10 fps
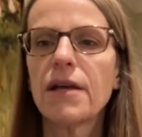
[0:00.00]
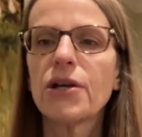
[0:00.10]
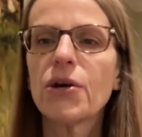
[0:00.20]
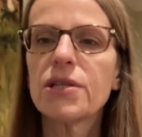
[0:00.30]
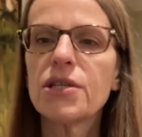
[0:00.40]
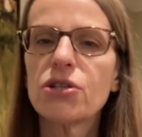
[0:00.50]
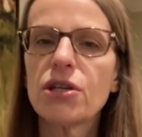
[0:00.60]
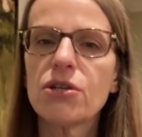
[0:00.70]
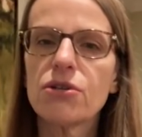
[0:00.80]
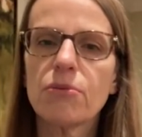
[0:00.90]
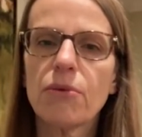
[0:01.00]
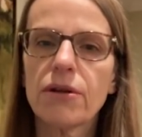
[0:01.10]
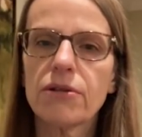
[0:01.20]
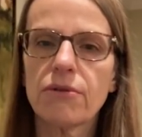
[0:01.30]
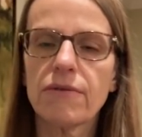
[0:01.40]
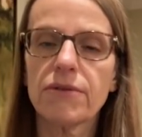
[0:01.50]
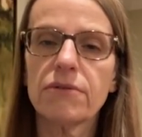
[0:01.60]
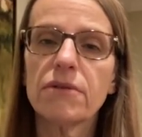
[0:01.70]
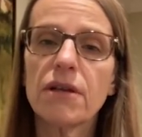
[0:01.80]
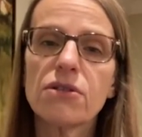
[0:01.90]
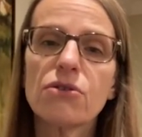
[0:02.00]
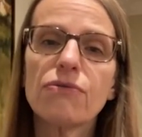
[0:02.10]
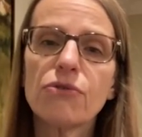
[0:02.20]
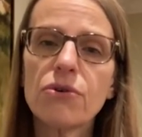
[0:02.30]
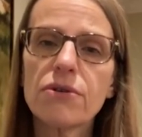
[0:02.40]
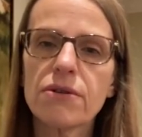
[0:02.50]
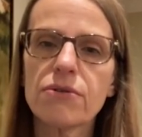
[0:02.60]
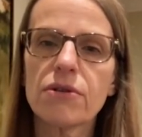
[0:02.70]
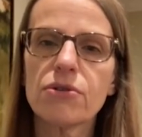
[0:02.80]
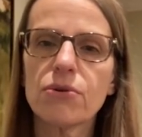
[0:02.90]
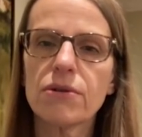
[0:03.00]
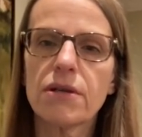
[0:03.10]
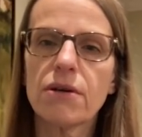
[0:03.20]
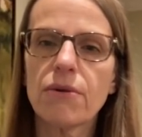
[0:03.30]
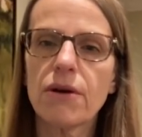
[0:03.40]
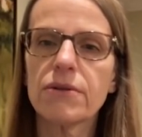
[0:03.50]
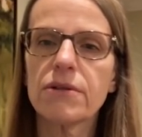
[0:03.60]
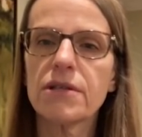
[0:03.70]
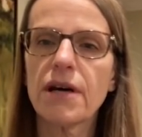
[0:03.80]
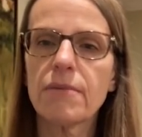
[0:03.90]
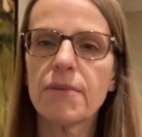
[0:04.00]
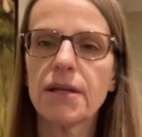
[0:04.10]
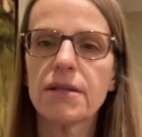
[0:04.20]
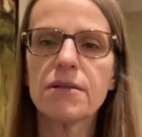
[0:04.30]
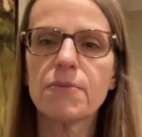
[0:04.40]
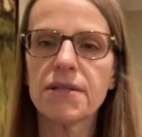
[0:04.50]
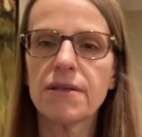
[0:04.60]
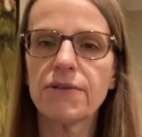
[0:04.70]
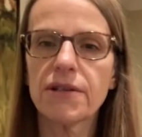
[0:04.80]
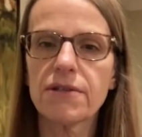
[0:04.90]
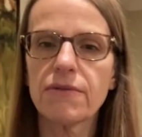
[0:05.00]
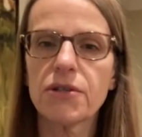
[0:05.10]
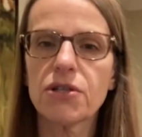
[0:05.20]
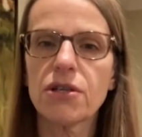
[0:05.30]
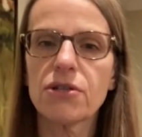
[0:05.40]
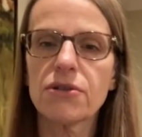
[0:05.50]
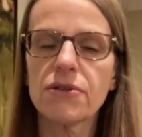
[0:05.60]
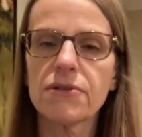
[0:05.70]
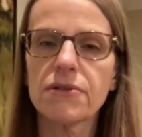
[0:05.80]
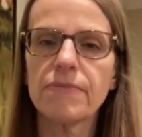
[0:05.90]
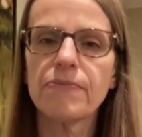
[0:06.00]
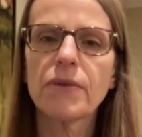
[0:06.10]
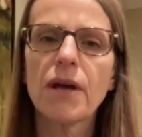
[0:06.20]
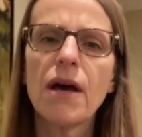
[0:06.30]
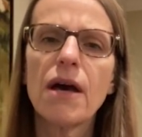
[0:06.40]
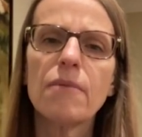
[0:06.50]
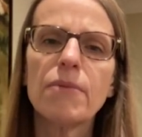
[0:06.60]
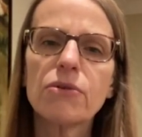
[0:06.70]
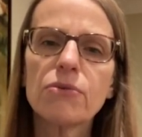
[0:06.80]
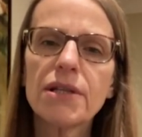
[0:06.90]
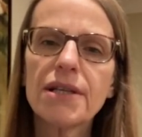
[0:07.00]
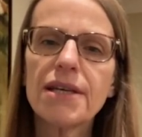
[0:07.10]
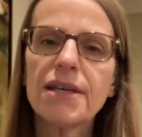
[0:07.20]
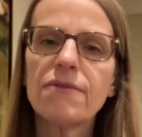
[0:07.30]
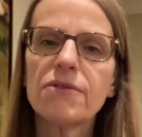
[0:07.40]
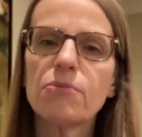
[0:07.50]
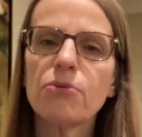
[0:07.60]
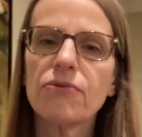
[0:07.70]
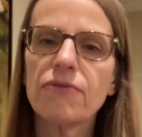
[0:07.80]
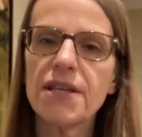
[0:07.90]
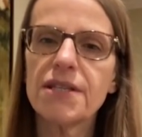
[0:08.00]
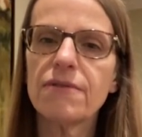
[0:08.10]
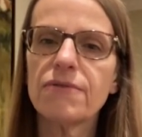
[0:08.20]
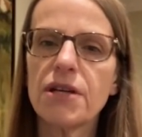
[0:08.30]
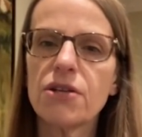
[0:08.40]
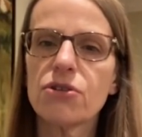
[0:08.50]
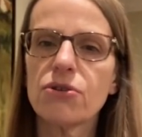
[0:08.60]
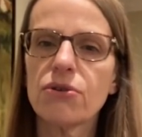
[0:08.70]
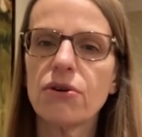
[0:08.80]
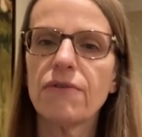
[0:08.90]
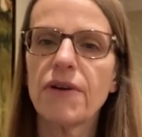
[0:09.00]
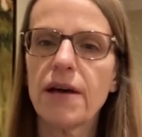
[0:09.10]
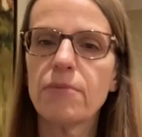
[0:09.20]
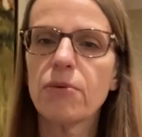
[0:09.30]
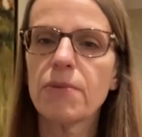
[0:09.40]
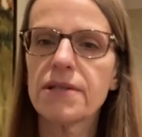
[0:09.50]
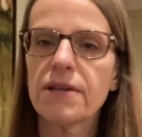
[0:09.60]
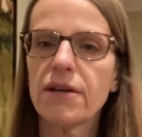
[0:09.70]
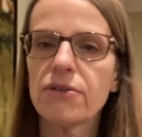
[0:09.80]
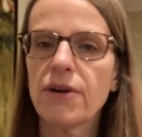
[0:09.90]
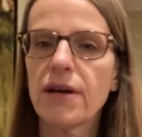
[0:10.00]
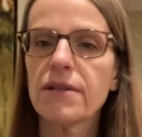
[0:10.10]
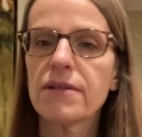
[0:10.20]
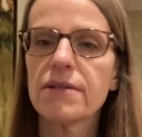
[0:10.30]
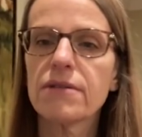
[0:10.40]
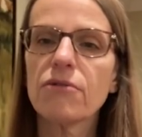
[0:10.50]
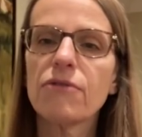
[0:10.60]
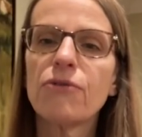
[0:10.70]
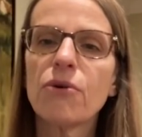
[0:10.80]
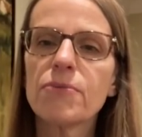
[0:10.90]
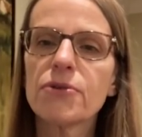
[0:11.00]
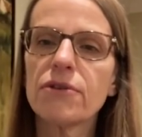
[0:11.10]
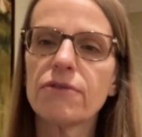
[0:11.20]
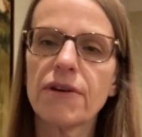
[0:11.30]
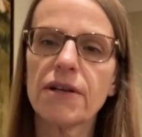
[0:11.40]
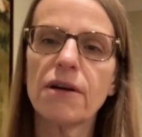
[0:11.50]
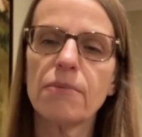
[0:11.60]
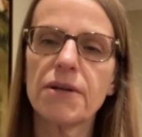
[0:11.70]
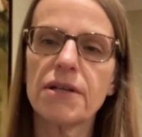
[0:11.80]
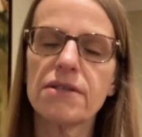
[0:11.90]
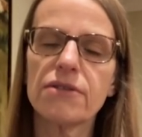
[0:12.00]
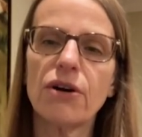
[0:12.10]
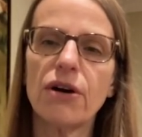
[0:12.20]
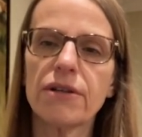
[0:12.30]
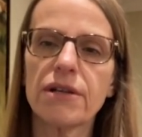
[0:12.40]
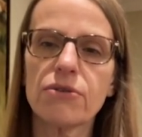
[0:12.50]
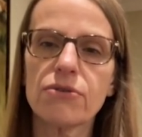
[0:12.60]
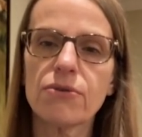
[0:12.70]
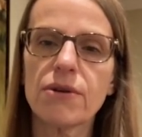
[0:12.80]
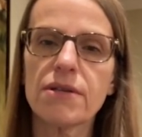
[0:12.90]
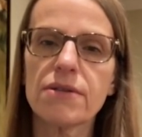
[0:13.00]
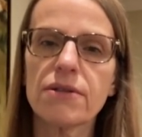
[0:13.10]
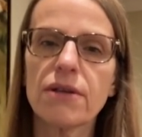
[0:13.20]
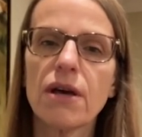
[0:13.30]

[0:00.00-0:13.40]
Now, these changes are market-driven, and so of course there's uncertainty around the timing, the specifics of the changes. But really, given the pervasive nature of IBOR-based contracts, the reforms could affect companies in all industries.